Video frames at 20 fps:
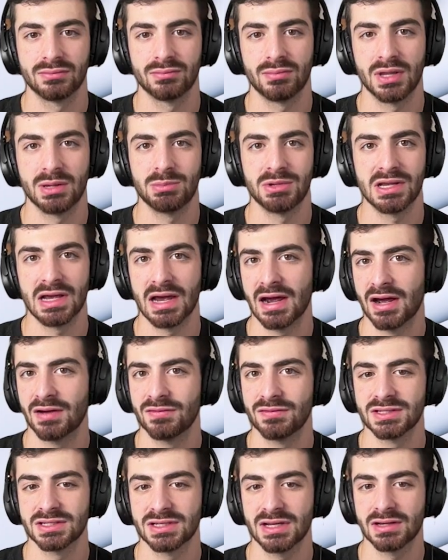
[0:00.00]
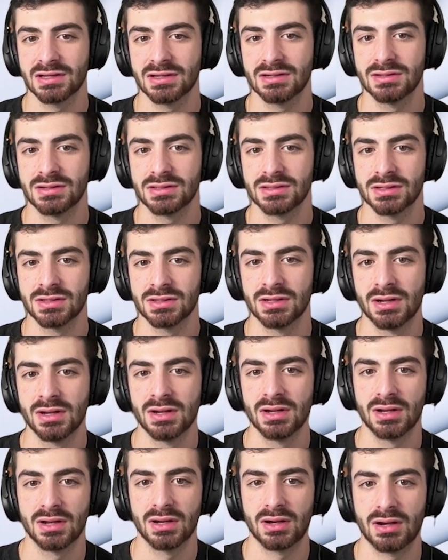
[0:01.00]
maybe half a second,
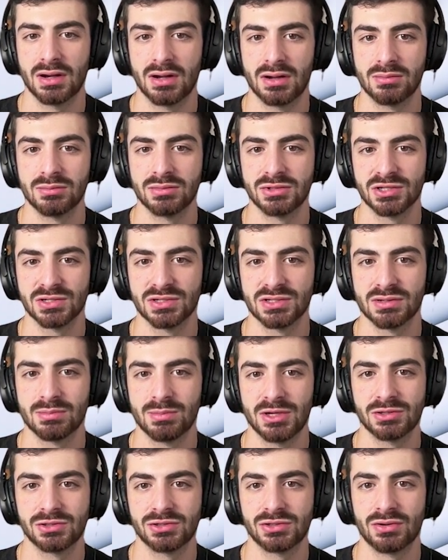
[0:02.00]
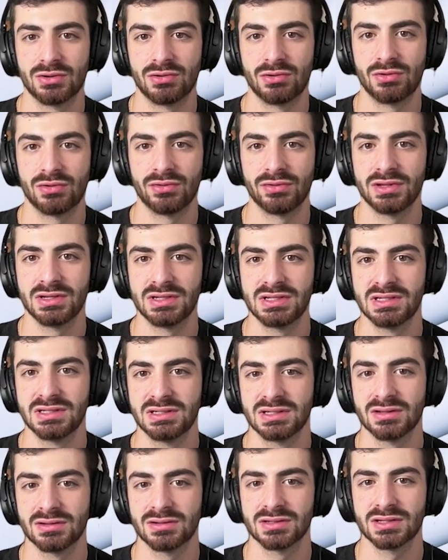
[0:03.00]
um, just to make sure all the
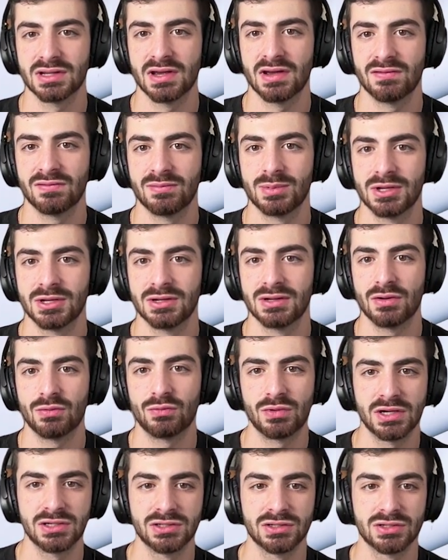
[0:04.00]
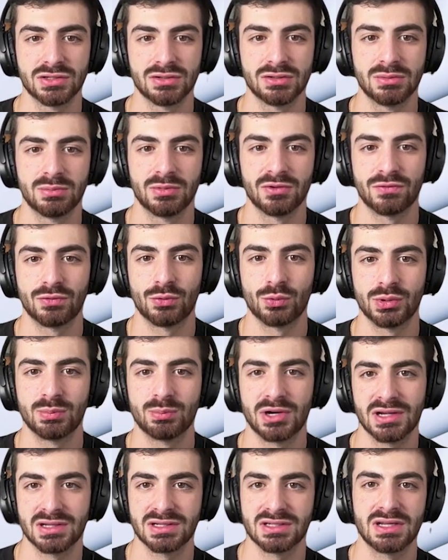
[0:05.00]
details have been registered before we
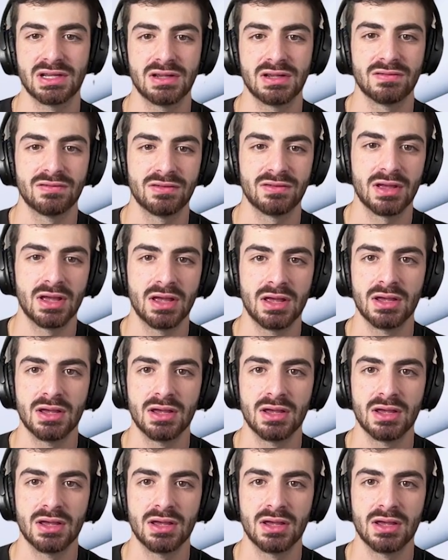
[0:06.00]
press save.